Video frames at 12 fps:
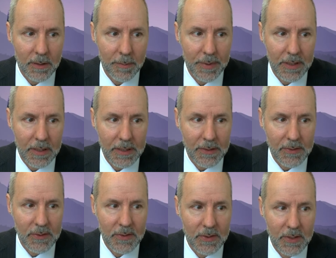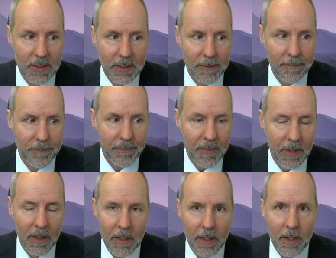because
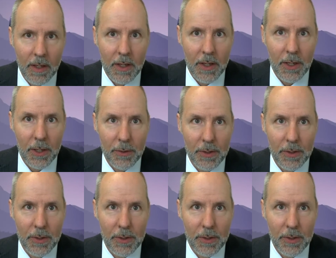you know,